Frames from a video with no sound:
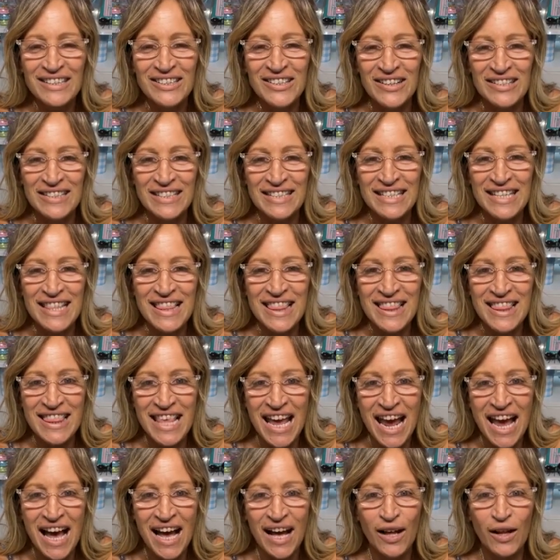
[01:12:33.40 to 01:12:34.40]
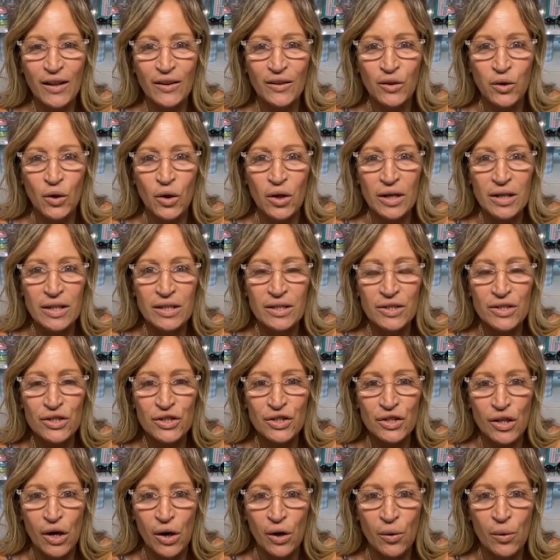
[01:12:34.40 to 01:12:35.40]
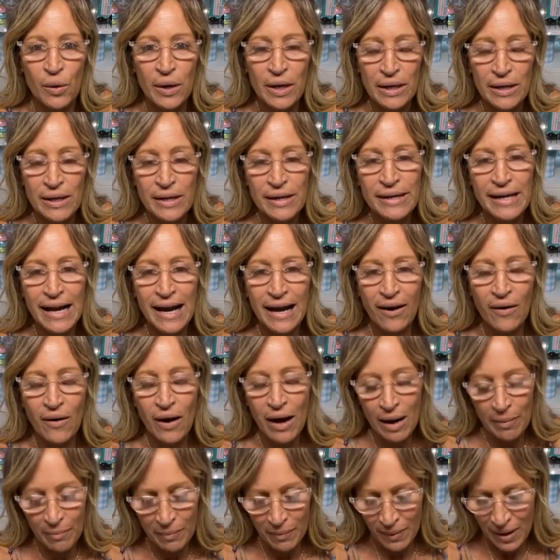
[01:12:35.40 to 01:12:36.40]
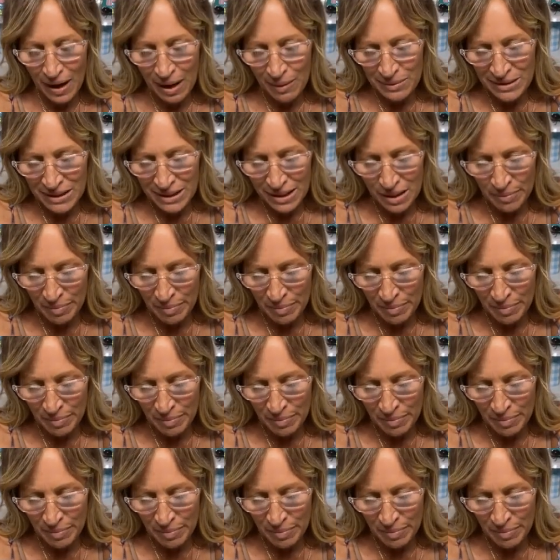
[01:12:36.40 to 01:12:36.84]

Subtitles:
Doesn't that look so... Now, I was